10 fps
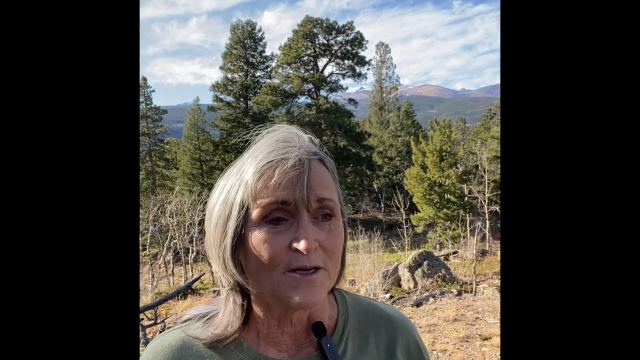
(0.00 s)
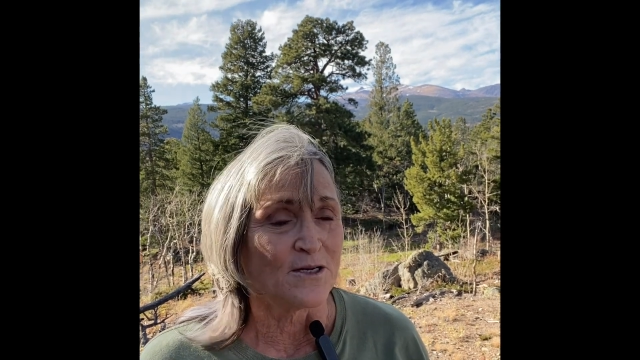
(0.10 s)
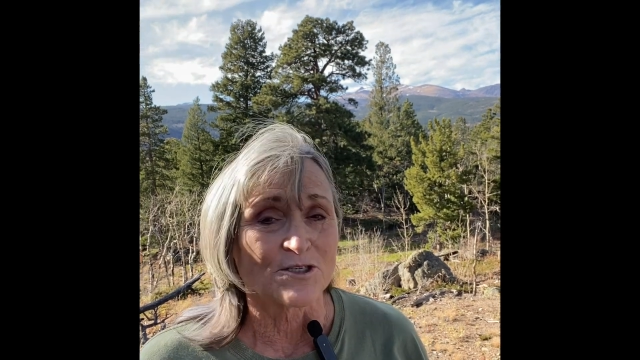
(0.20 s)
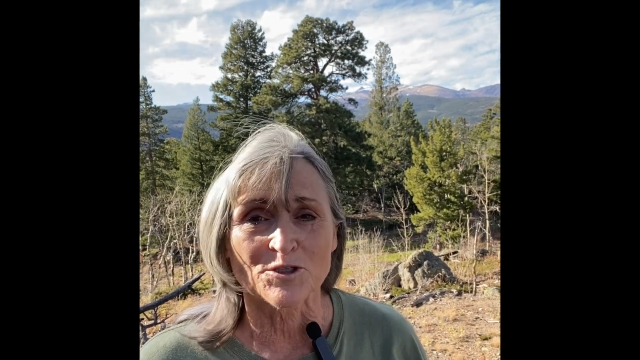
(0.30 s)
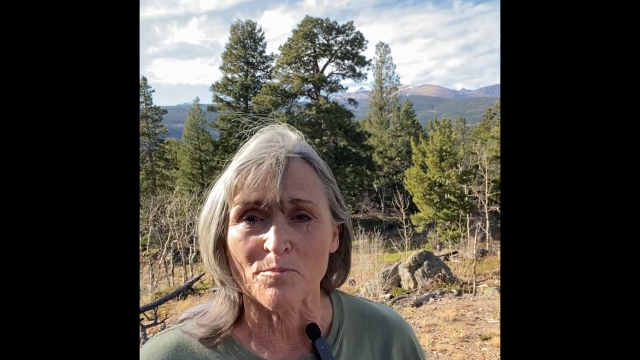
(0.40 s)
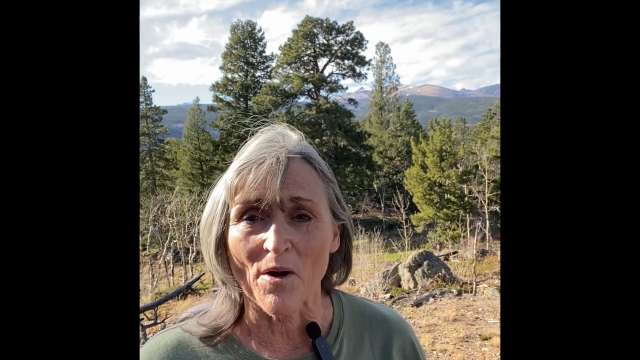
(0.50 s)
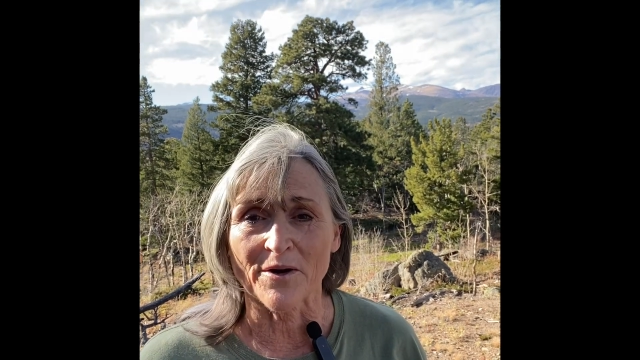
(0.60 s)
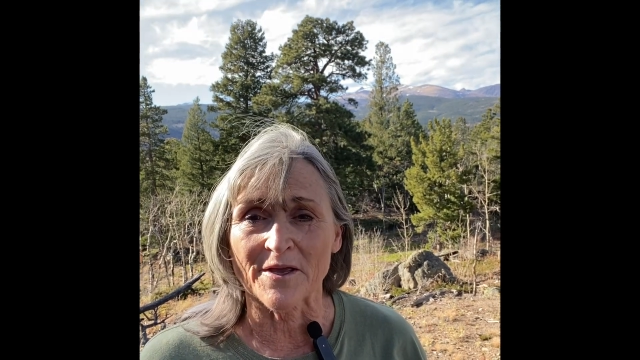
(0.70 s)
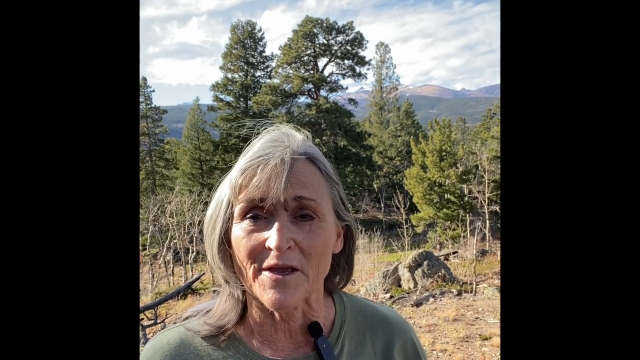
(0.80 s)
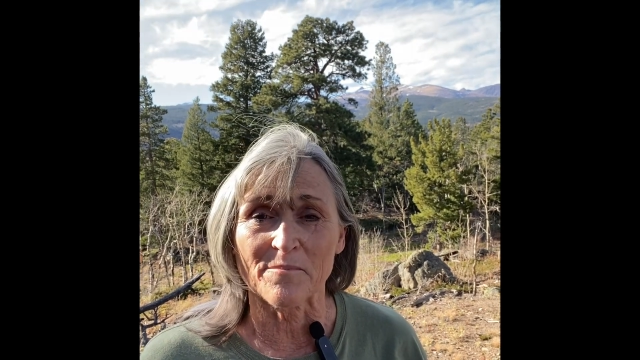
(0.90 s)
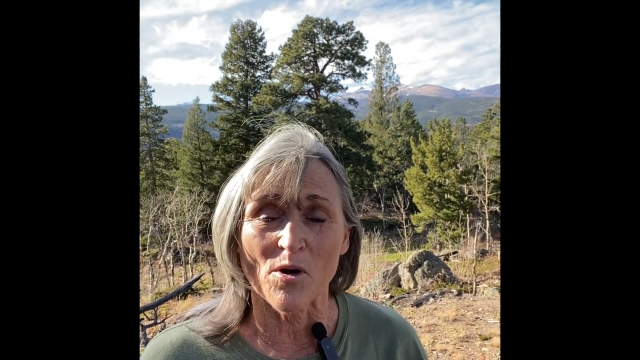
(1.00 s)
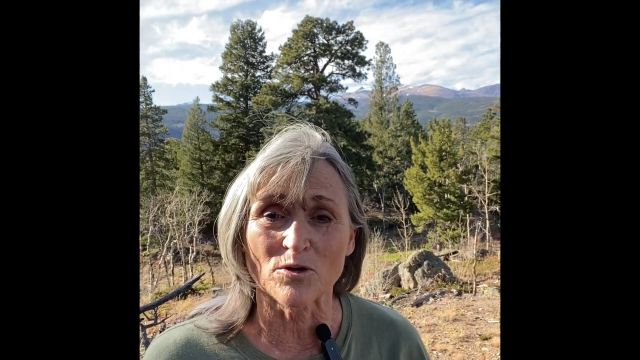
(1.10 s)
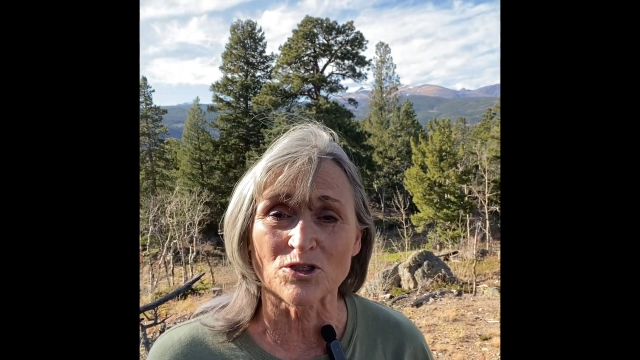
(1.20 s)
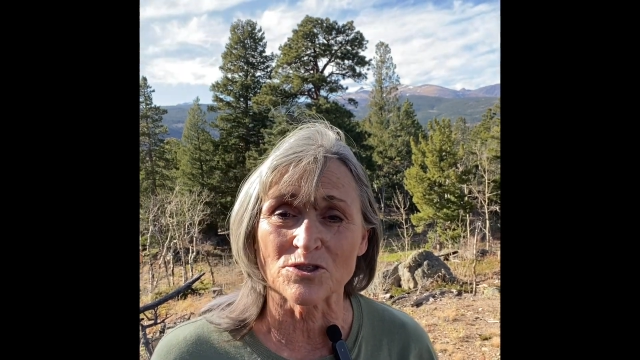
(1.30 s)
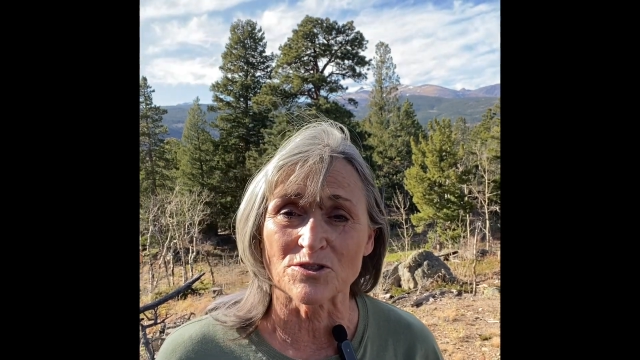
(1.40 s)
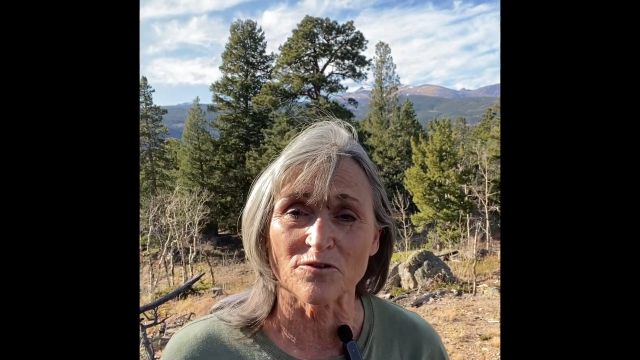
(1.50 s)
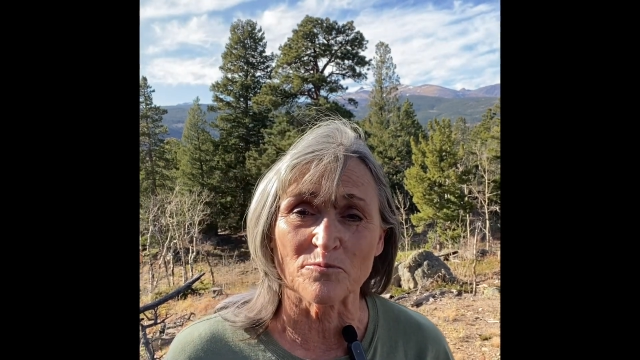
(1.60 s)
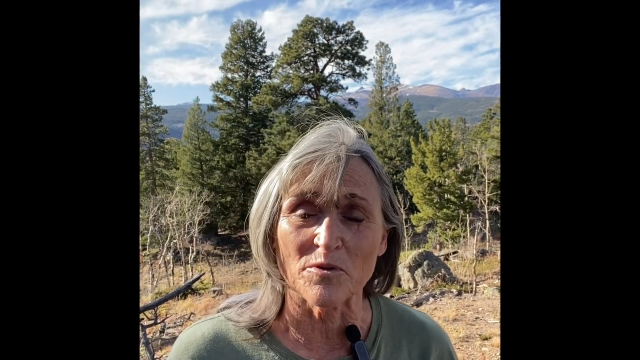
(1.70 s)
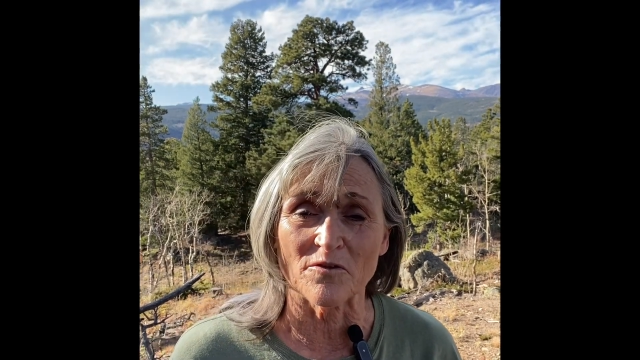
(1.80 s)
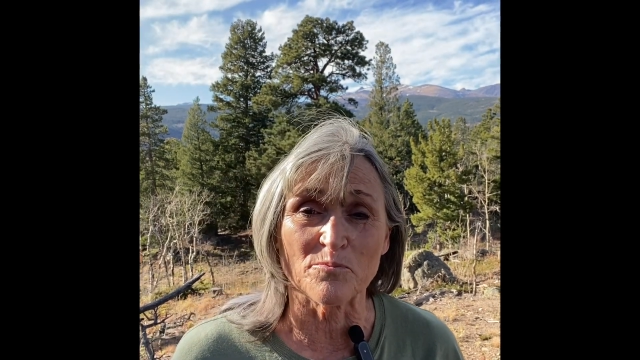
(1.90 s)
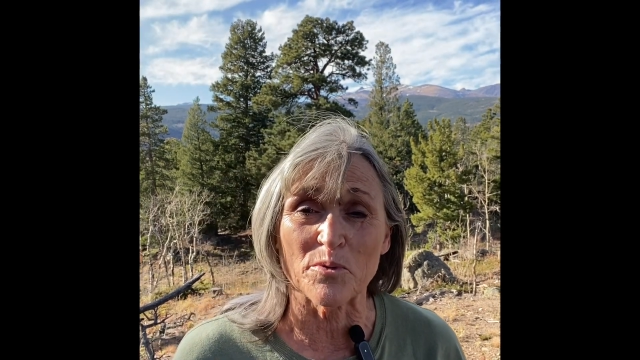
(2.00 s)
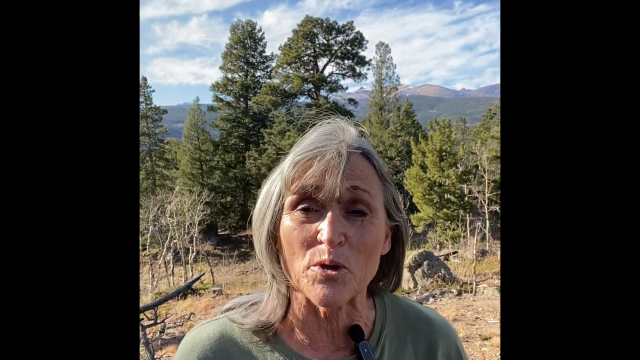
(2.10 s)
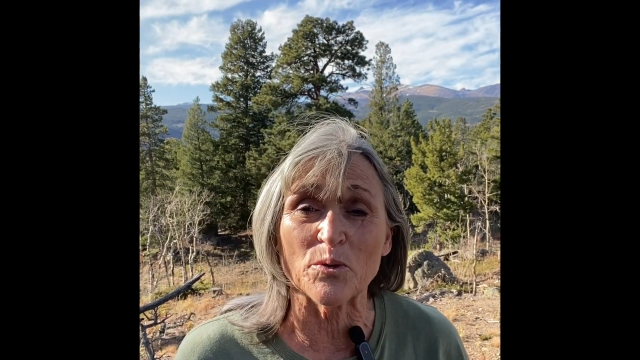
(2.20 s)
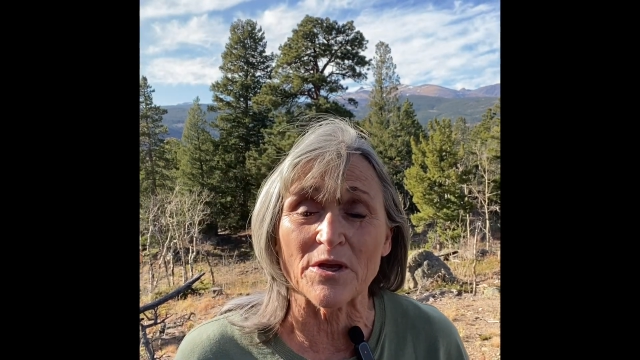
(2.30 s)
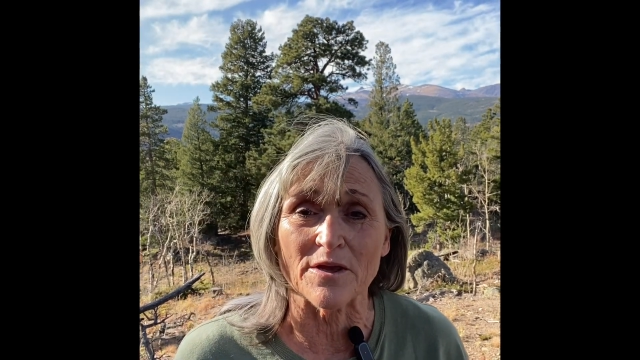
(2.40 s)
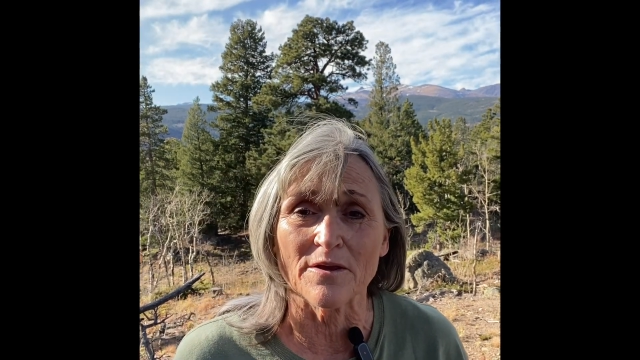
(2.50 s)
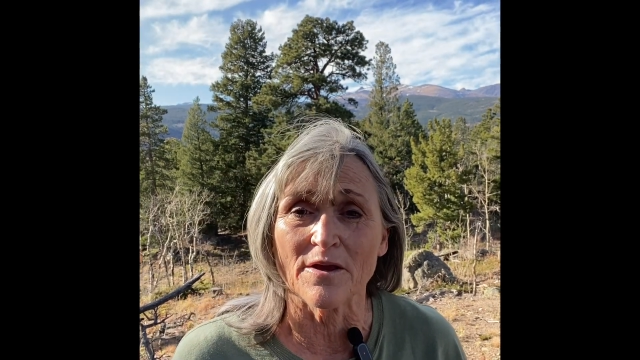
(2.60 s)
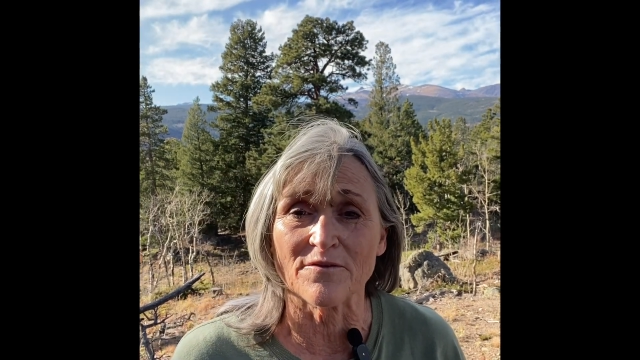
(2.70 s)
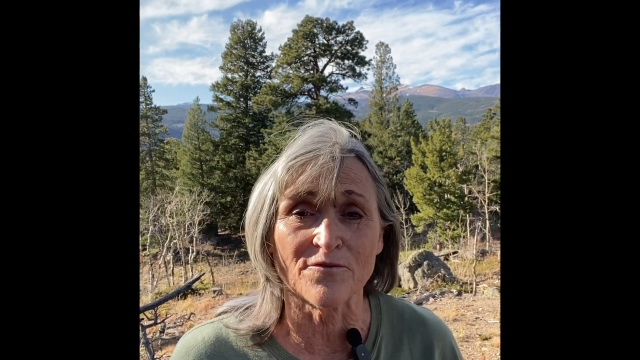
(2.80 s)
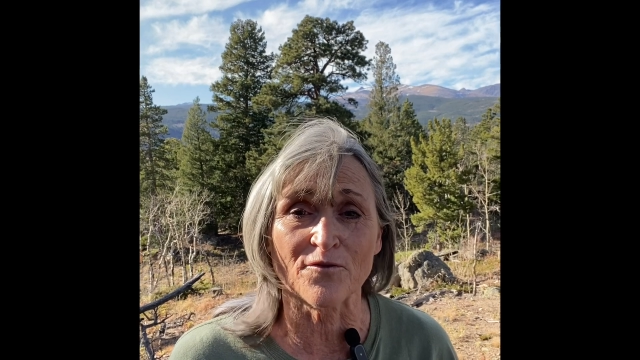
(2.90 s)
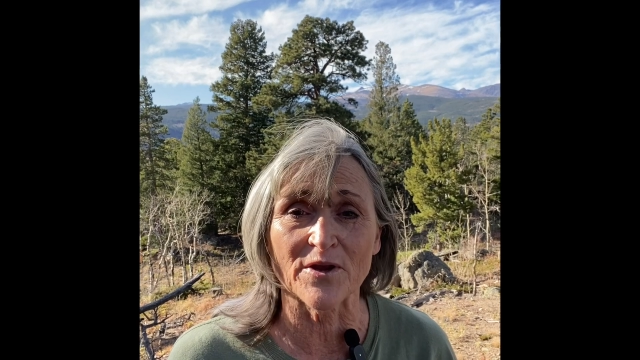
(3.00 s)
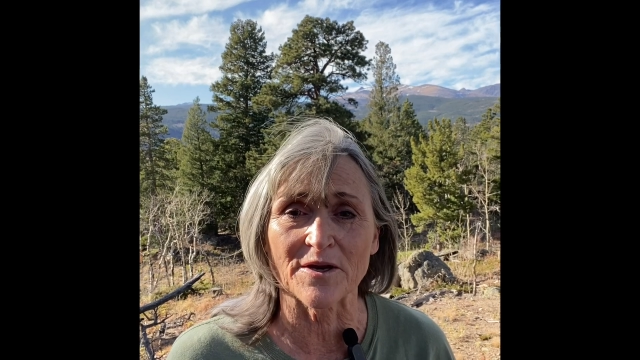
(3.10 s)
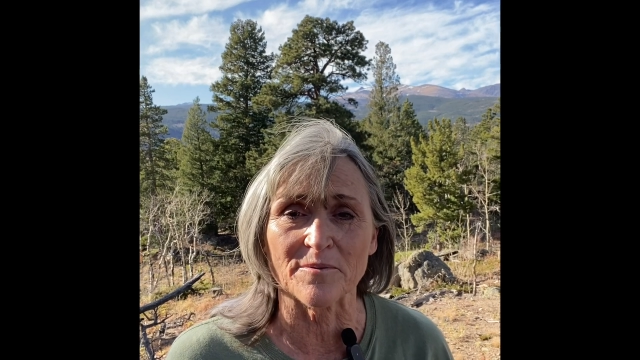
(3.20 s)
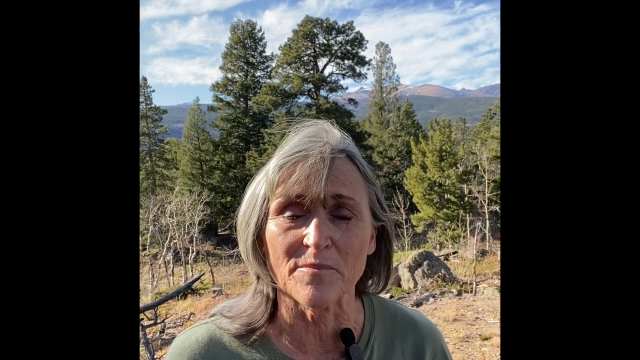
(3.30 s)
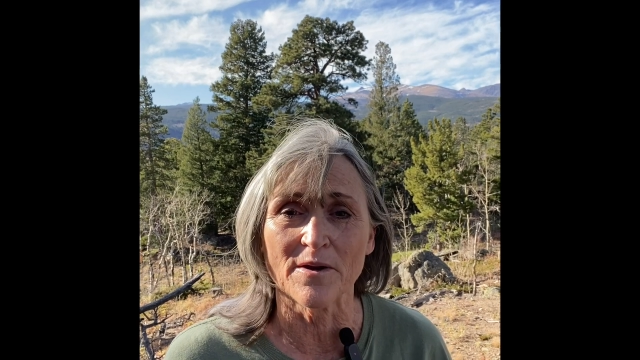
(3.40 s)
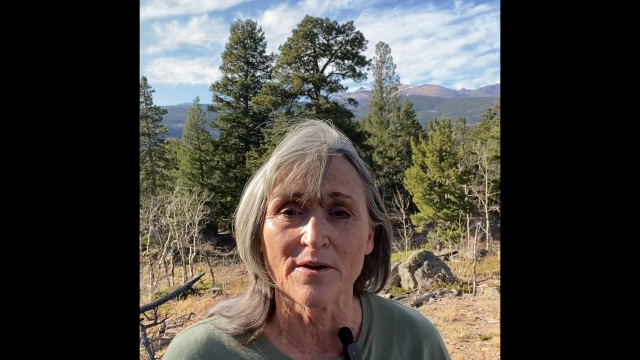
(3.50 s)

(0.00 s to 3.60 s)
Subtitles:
sparking emotions of beauty and freedom.